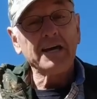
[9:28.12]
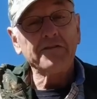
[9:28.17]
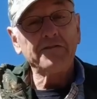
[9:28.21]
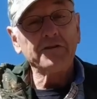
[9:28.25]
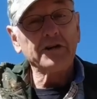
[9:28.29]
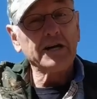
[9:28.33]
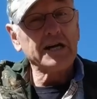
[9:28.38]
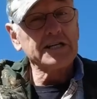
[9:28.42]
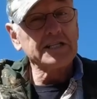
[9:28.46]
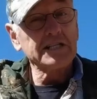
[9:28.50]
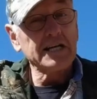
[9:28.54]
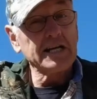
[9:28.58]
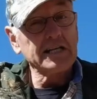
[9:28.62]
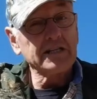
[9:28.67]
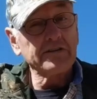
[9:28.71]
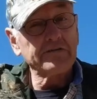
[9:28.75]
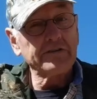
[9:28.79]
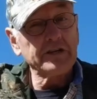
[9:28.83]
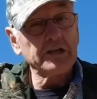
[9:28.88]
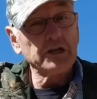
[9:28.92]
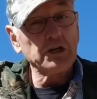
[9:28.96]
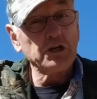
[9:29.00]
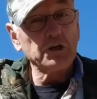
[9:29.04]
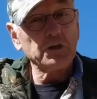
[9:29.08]
If you guys like the
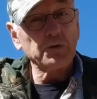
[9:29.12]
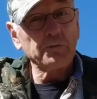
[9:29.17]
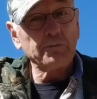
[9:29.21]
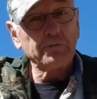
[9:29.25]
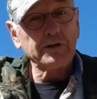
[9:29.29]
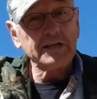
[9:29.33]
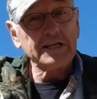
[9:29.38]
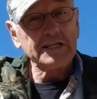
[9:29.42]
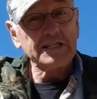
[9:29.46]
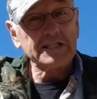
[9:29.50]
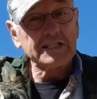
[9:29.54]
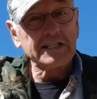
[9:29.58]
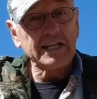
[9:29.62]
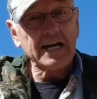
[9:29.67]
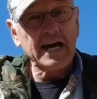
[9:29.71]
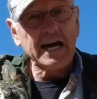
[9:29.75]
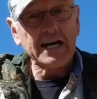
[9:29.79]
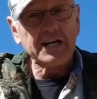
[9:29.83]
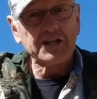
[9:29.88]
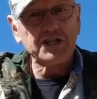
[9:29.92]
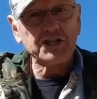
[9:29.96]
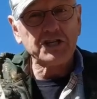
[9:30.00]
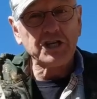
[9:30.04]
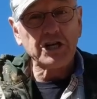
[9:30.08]
video, please
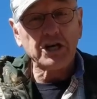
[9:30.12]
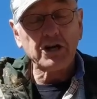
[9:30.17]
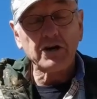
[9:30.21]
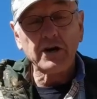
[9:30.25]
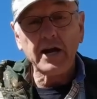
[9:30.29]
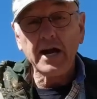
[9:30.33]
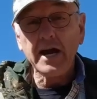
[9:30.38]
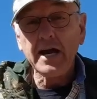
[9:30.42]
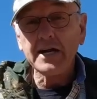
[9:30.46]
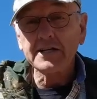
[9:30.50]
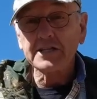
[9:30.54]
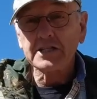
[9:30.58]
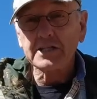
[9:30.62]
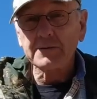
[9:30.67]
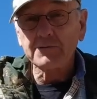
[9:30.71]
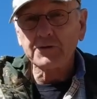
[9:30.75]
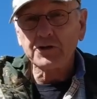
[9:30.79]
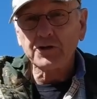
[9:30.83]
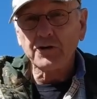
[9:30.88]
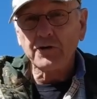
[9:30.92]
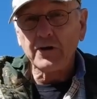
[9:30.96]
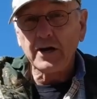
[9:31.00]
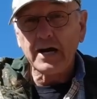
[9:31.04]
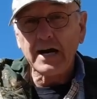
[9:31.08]
like, share, and
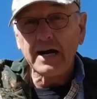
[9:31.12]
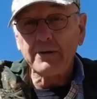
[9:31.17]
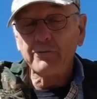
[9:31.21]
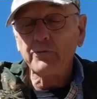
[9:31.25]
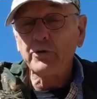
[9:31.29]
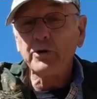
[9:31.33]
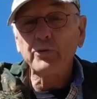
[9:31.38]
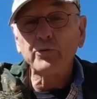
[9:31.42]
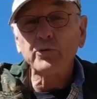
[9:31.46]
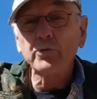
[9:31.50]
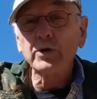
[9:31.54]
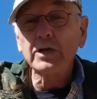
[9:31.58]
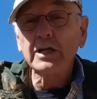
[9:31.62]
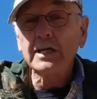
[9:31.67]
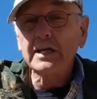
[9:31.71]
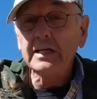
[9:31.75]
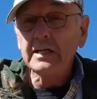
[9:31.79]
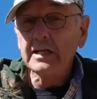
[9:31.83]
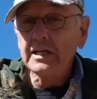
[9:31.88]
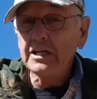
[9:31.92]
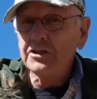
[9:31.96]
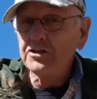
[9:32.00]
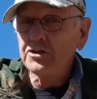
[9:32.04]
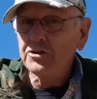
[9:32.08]
subscribe. We really
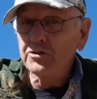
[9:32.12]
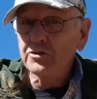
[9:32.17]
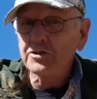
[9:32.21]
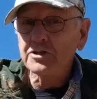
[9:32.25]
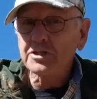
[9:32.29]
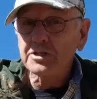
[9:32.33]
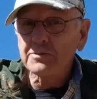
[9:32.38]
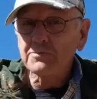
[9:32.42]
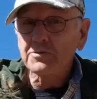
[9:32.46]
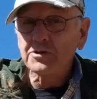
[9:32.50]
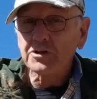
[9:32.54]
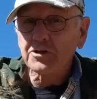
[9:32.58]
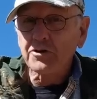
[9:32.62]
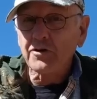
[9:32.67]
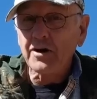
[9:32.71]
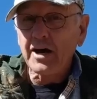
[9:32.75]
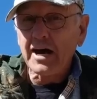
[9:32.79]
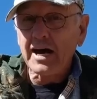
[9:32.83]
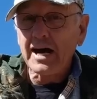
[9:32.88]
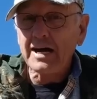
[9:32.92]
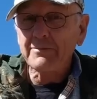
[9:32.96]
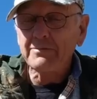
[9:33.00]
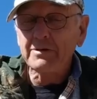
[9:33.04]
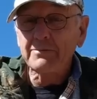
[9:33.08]
need you to
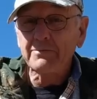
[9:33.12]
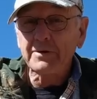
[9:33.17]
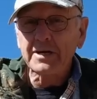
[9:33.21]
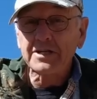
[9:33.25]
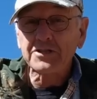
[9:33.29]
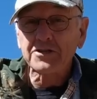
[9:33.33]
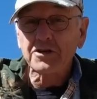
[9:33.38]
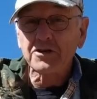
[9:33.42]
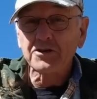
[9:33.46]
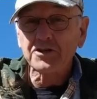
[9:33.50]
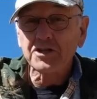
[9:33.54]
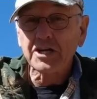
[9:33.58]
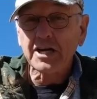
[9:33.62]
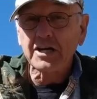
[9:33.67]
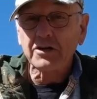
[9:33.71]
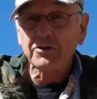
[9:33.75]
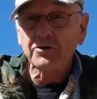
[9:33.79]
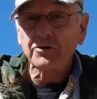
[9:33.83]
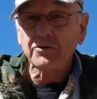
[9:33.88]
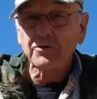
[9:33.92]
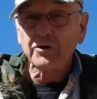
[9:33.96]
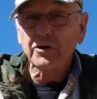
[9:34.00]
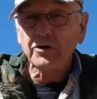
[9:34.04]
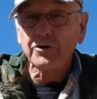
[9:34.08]
subscribe. It makes our
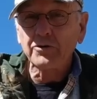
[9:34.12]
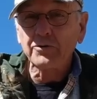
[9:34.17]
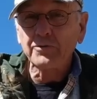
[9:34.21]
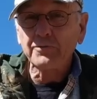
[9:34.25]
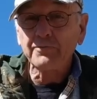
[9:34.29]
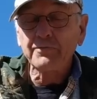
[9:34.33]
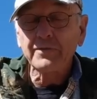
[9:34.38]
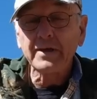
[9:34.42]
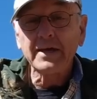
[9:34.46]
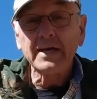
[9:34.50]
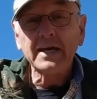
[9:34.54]
channel grow.